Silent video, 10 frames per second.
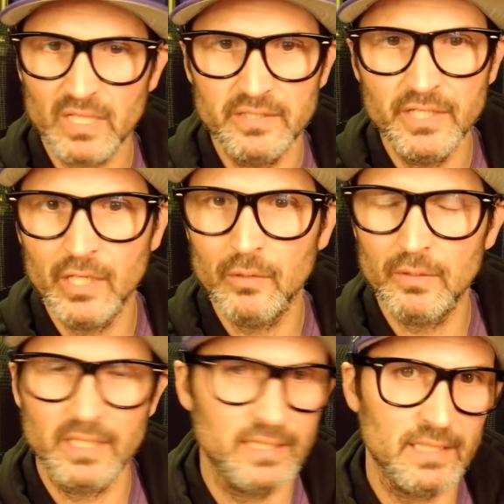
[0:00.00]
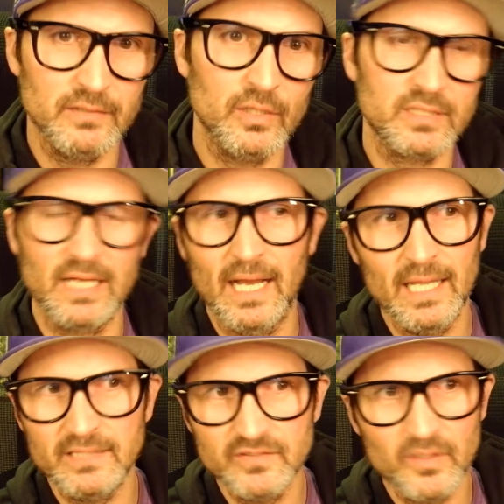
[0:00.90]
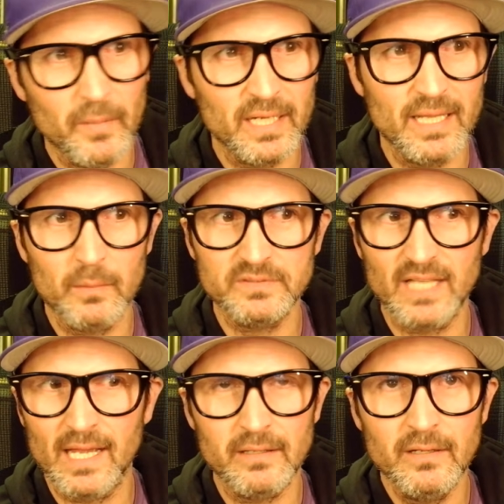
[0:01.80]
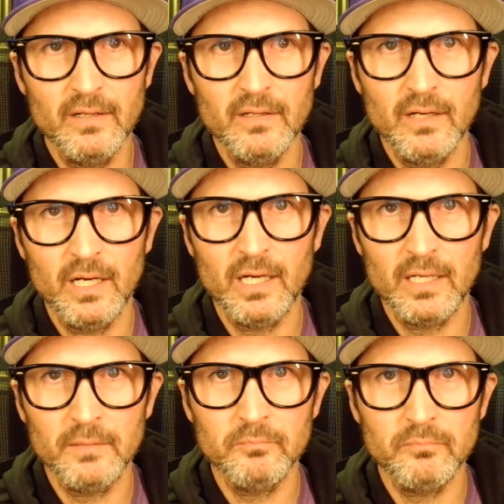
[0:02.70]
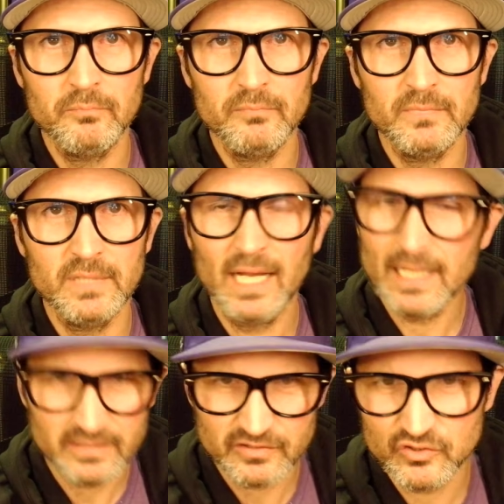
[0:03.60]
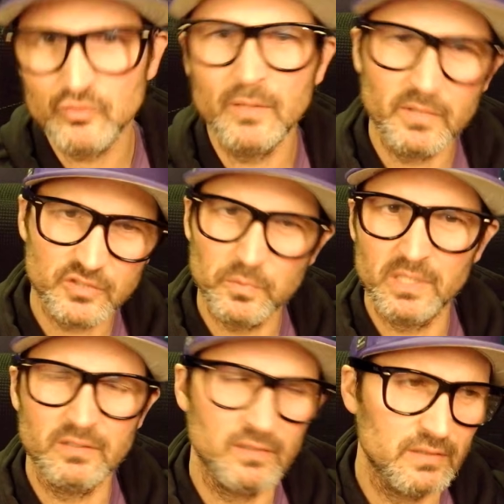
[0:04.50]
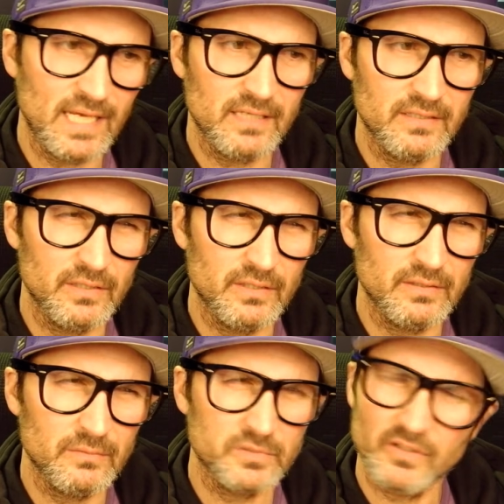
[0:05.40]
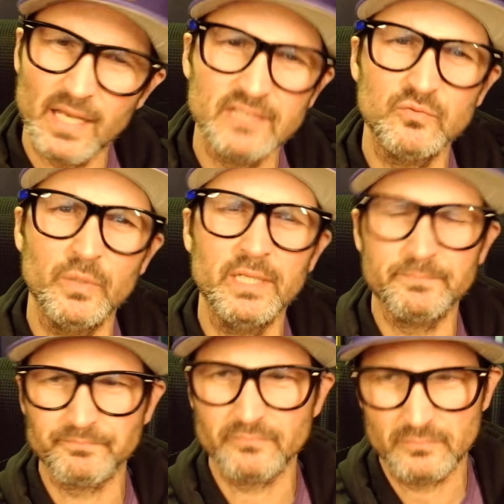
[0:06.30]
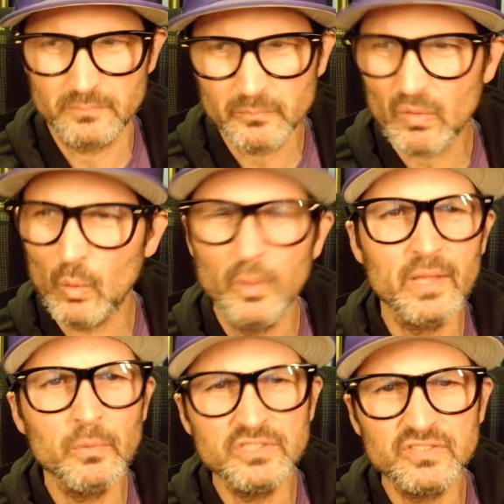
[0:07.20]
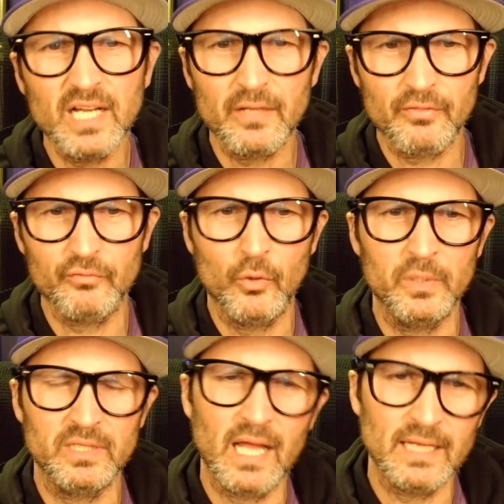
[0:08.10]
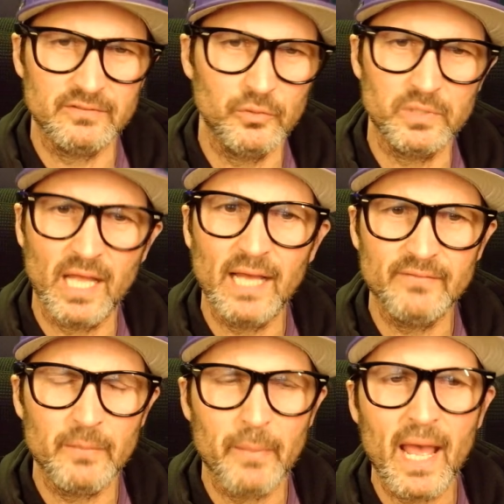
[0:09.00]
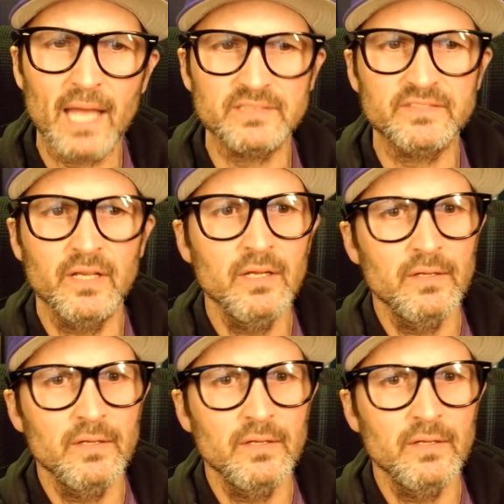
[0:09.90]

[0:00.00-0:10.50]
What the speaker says: you know, and look, I had somebody that was at, not at the scrimmage, but last week where they were just kind of doing live at bats.